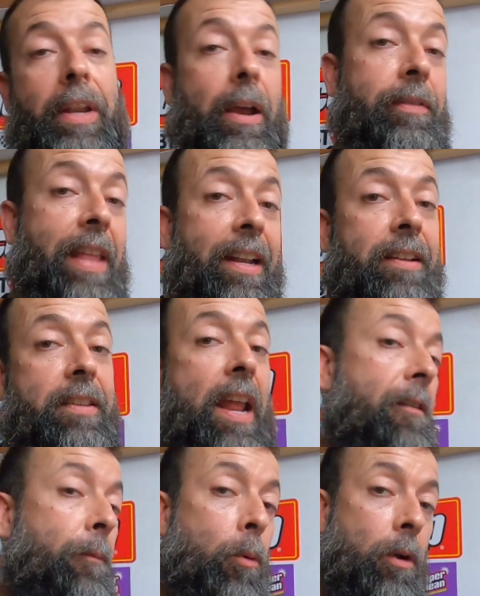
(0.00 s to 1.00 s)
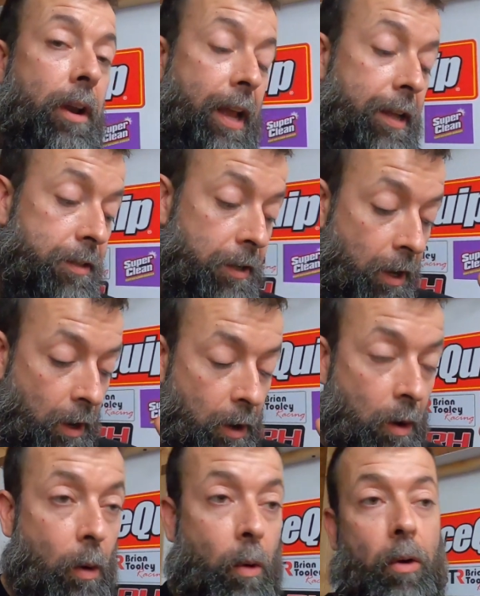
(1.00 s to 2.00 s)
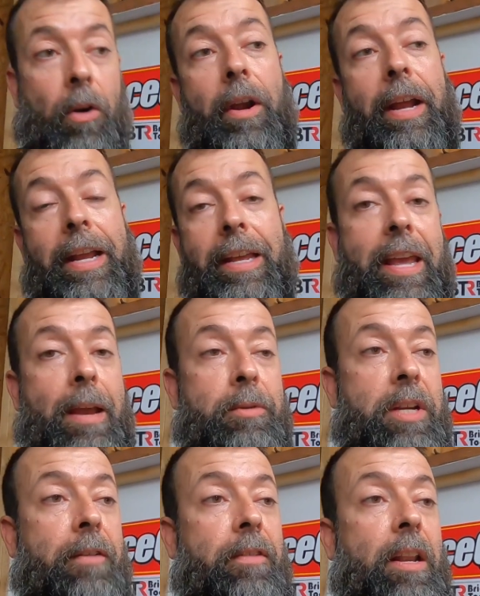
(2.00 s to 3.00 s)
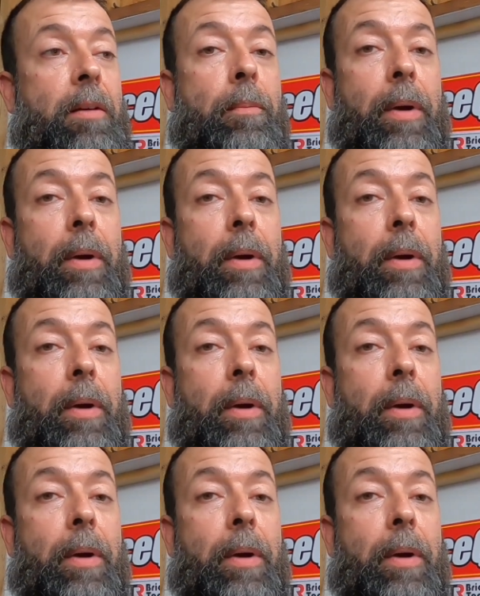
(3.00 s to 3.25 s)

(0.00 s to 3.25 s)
Now, that doesn't have ported heads or a camshaft in it,